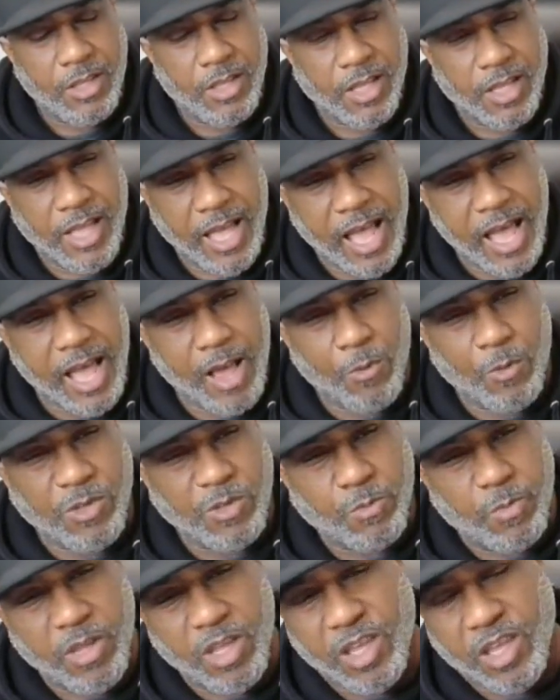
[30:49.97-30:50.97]
The guy
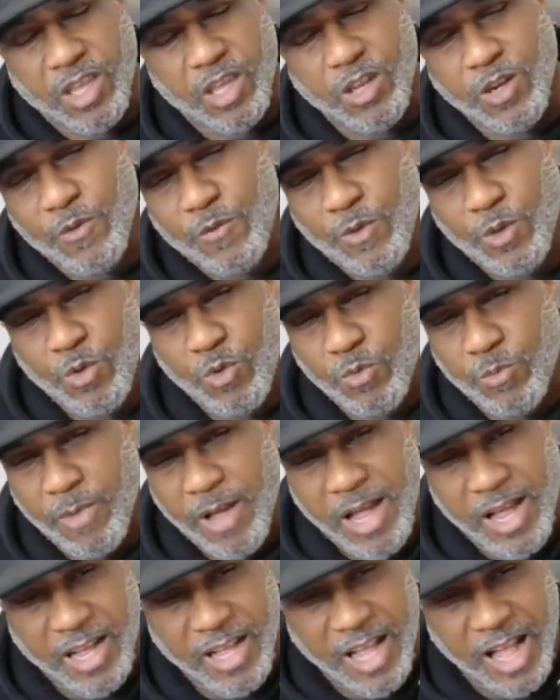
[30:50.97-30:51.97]
was being interviewed
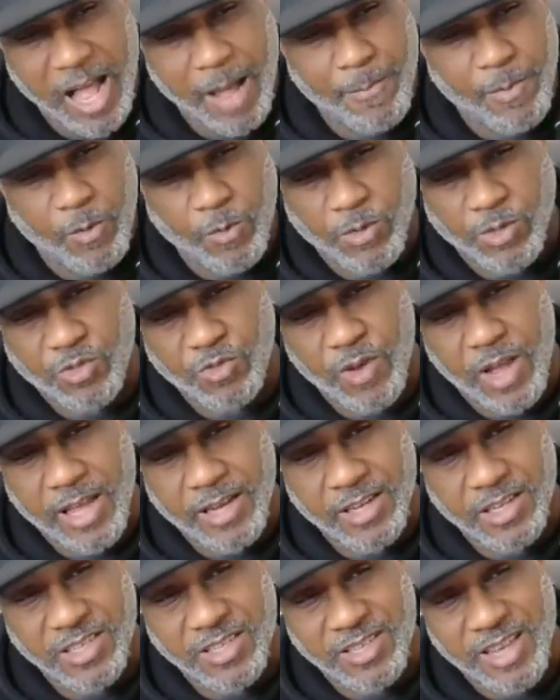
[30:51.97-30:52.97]
by a cop who was
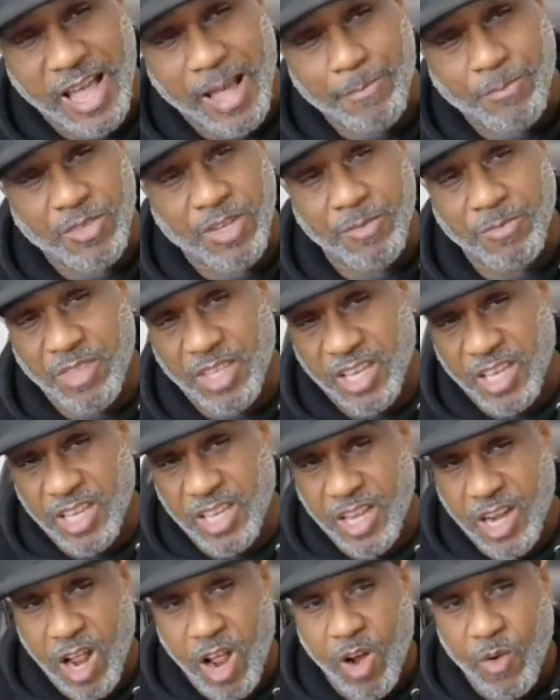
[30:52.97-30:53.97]
trying to stop something
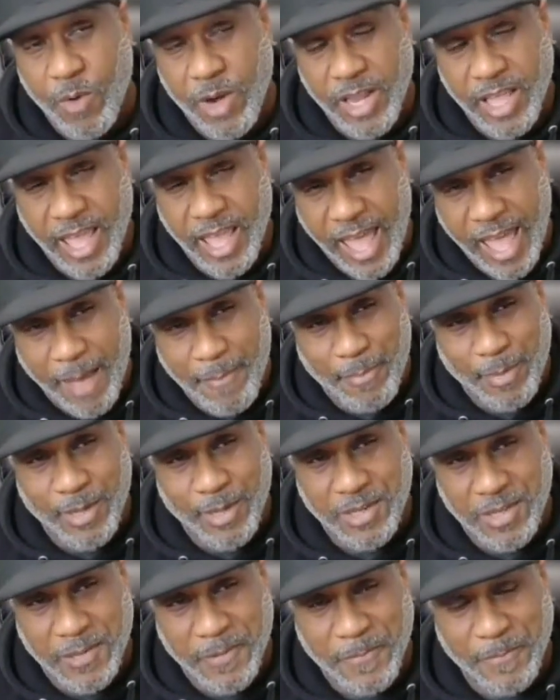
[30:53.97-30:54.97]
and it already
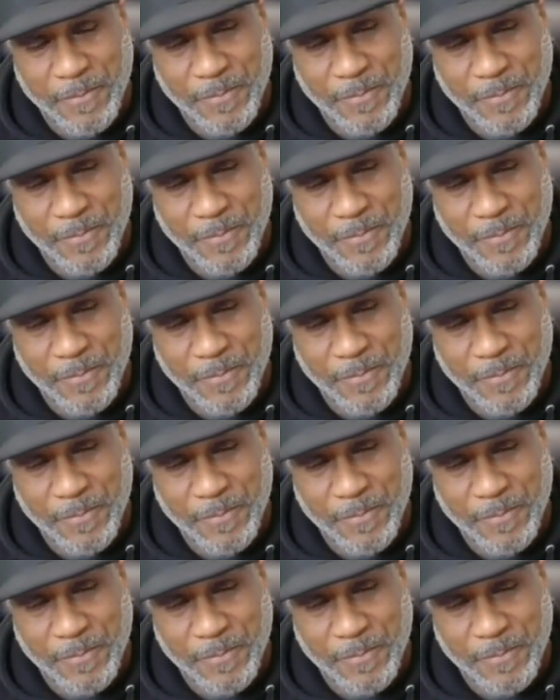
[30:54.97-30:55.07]
happened.